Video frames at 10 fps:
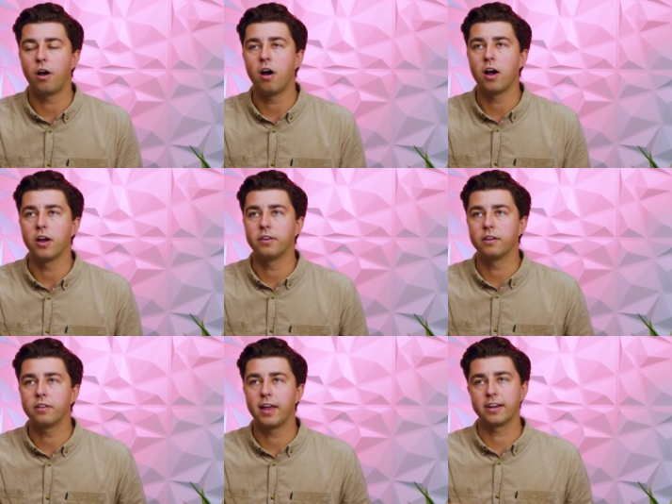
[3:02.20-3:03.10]
on
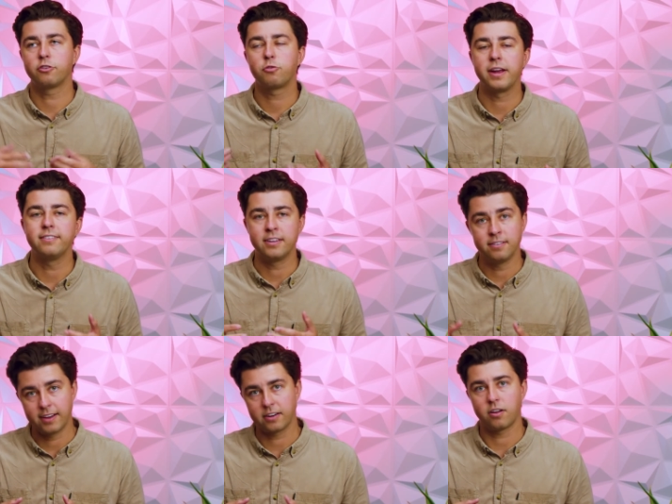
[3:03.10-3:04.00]
trending
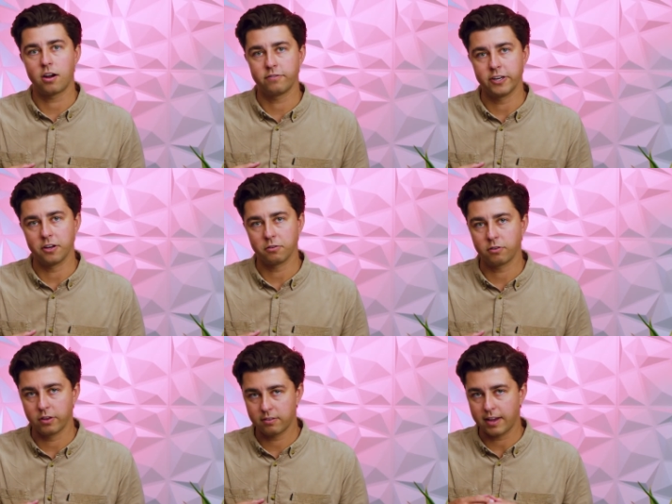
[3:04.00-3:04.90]
TikTok videos. So
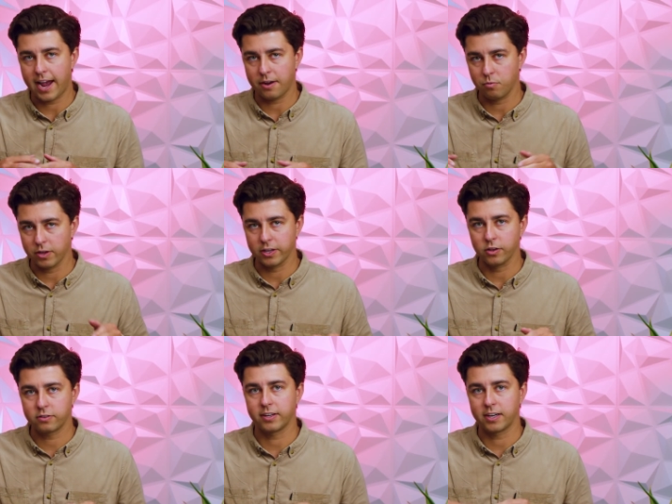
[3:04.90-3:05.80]
this ad really
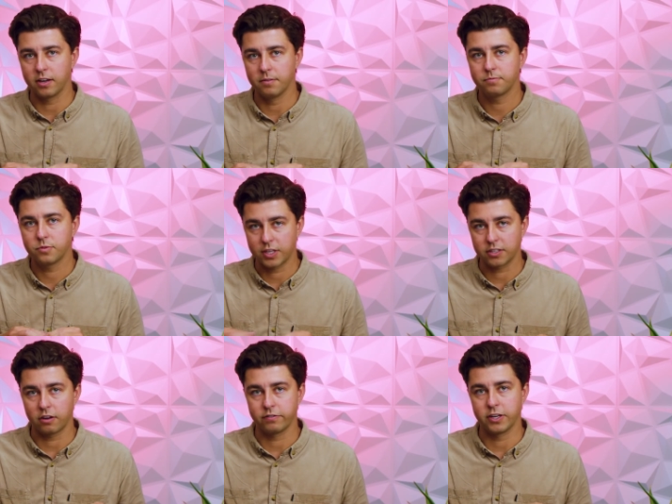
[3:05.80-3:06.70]
looks like a
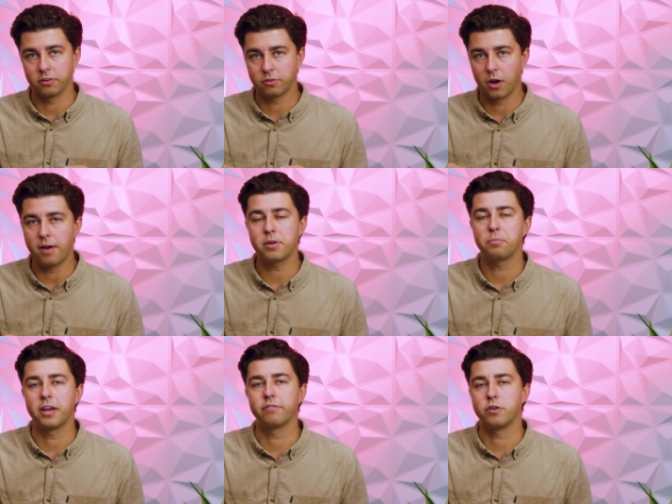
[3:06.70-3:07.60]
TikTok video. So I'm gonna
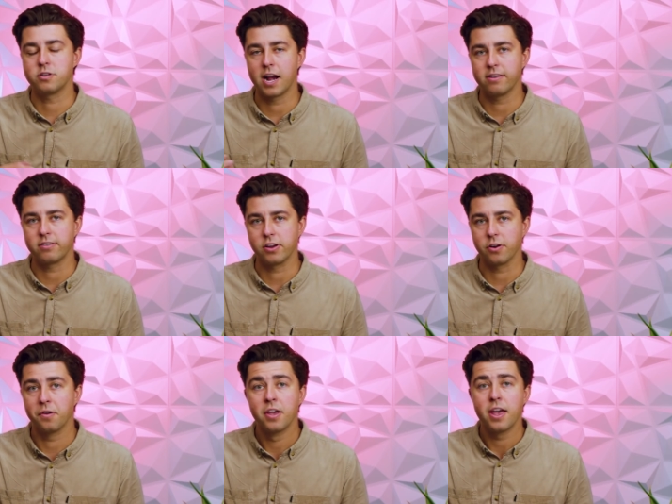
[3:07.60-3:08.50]
play it for you guys
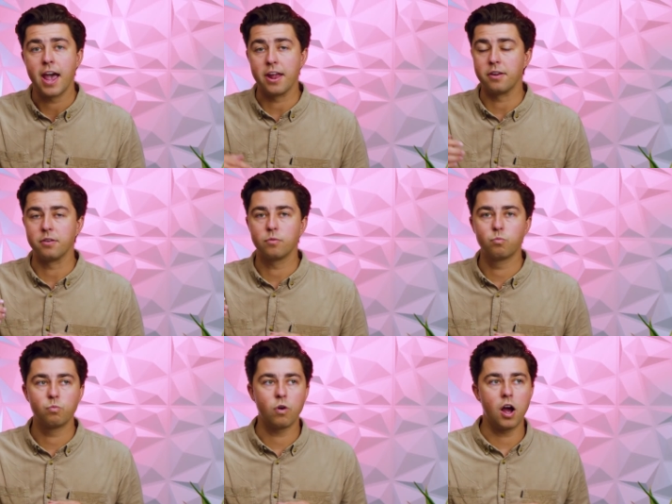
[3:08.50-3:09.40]
here, and
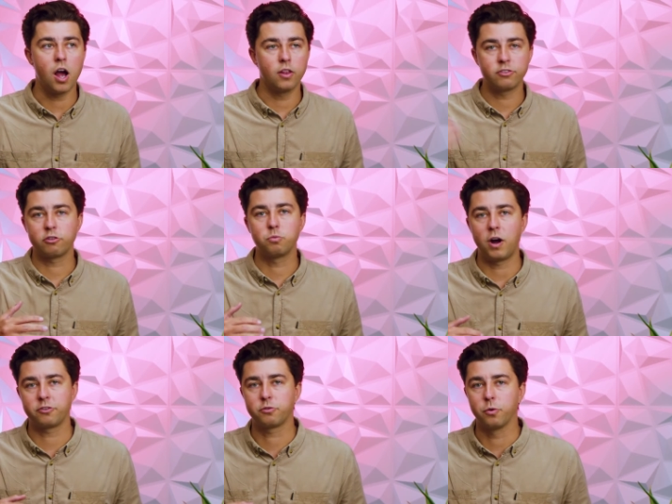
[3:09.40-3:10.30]
let's just
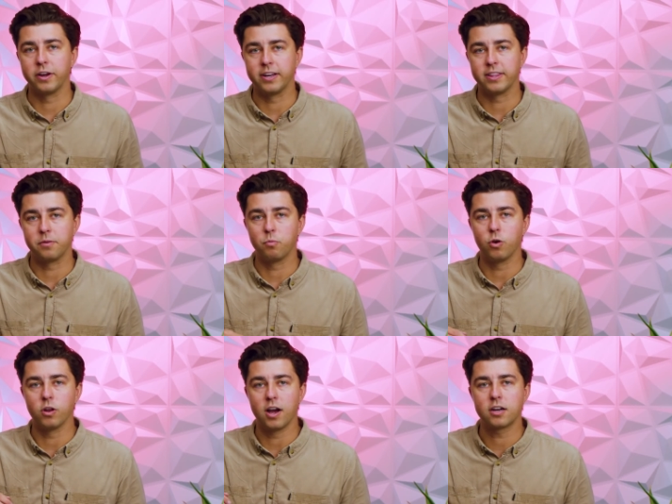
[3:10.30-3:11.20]
watch through it and then
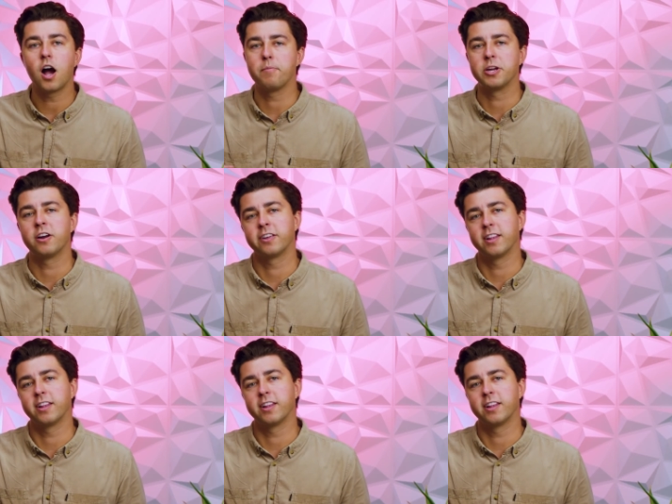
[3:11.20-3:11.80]
we'll comment on it